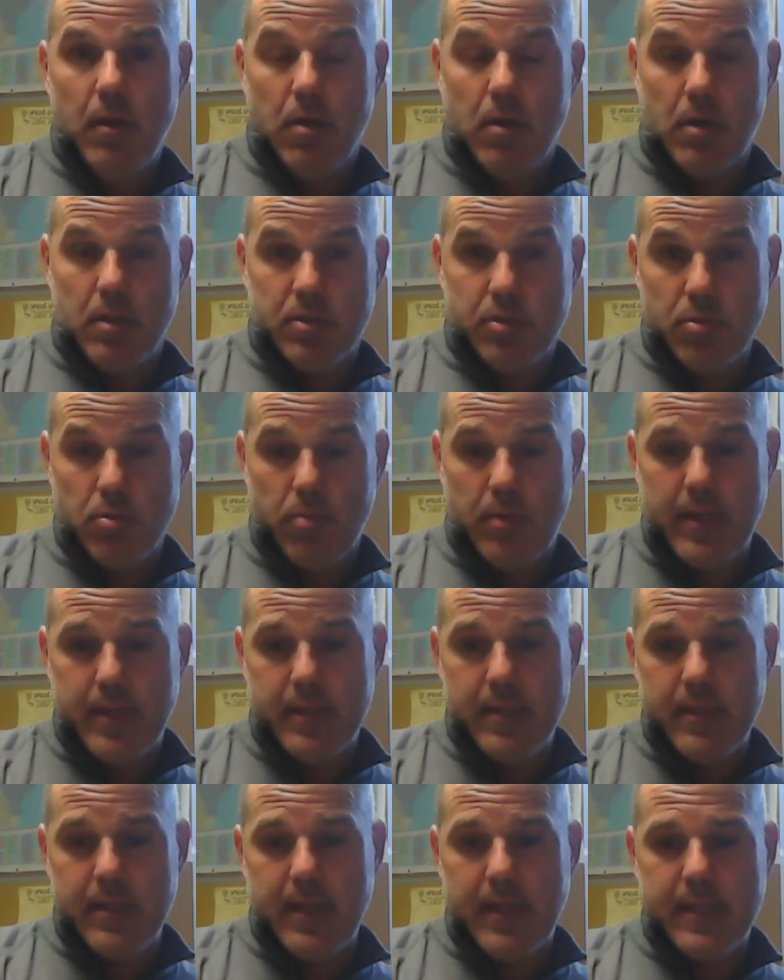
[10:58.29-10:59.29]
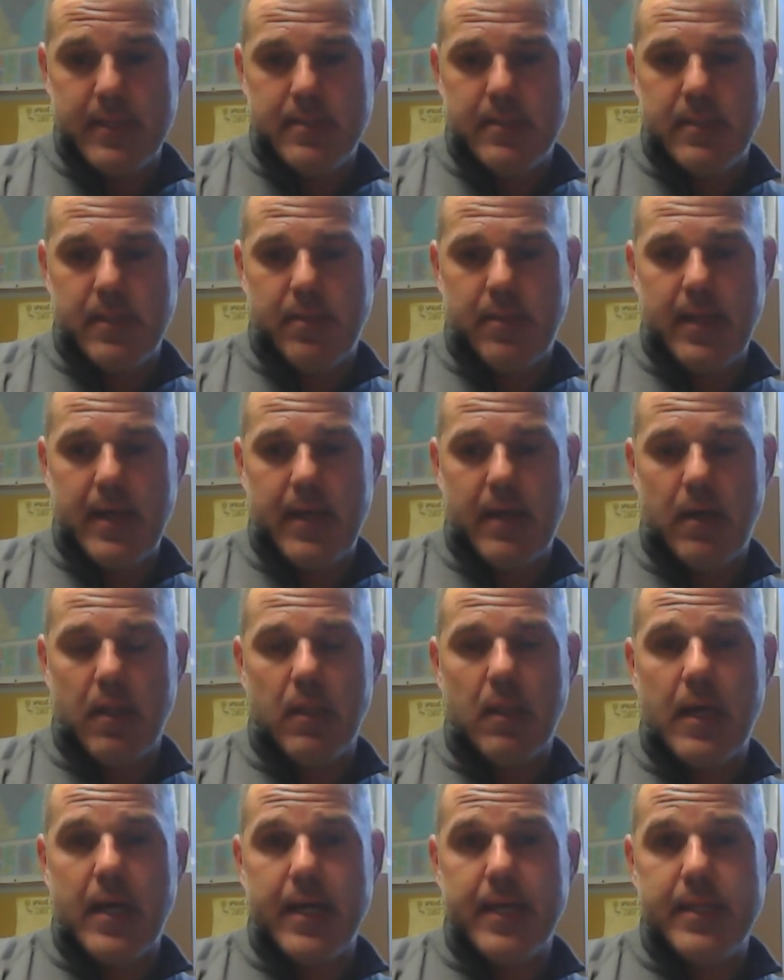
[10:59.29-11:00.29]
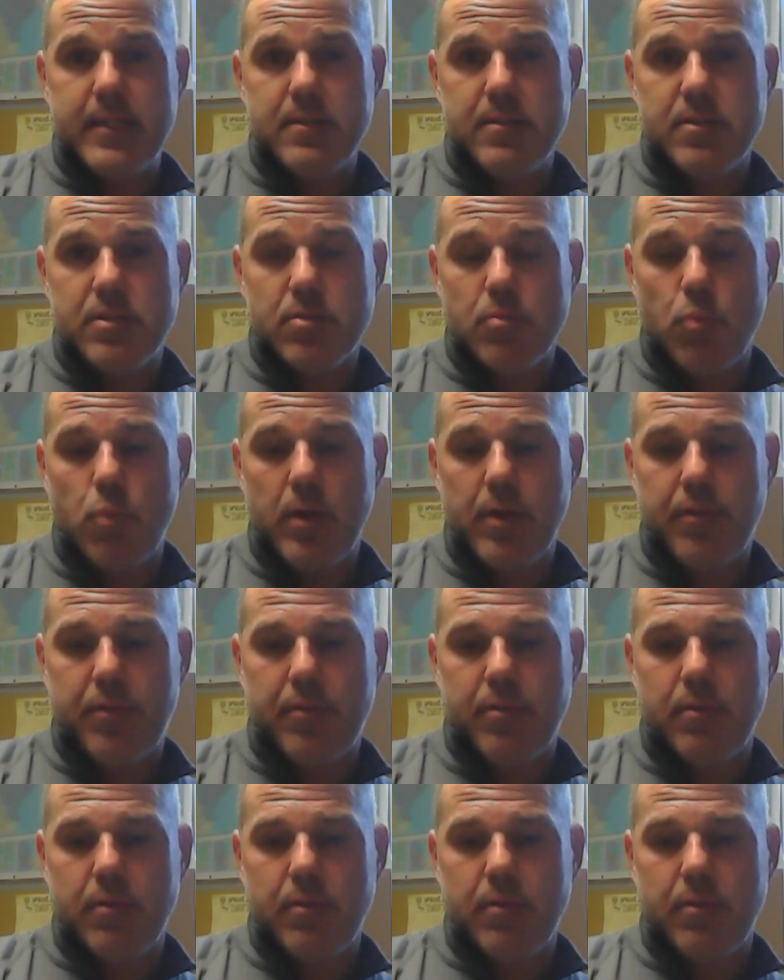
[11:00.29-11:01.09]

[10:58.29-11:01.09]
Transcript: Also recognize that aligns with